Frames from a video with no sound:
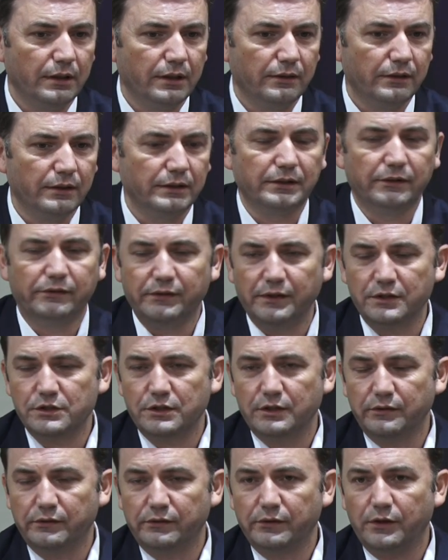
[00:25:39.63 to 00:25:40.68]
the
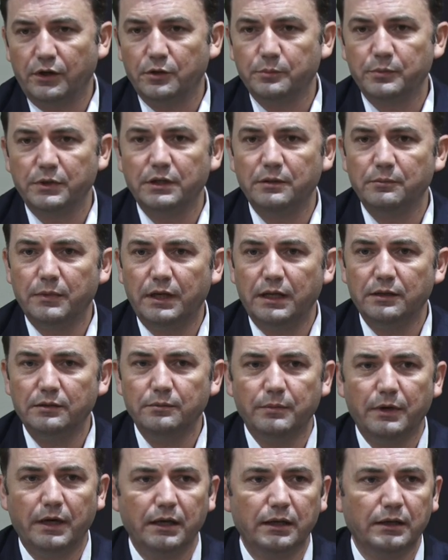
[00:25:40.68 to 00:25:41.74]
decisions are being made
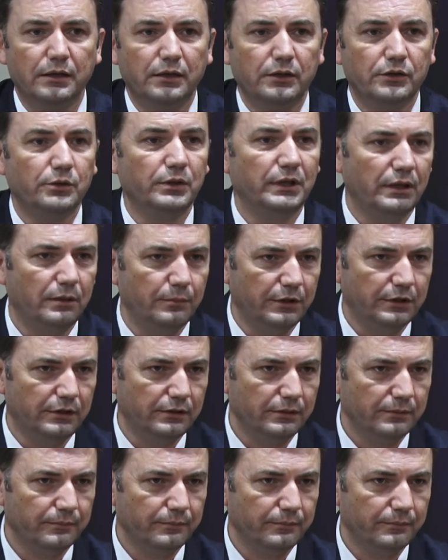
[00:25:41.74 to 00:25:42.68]
by unanimity.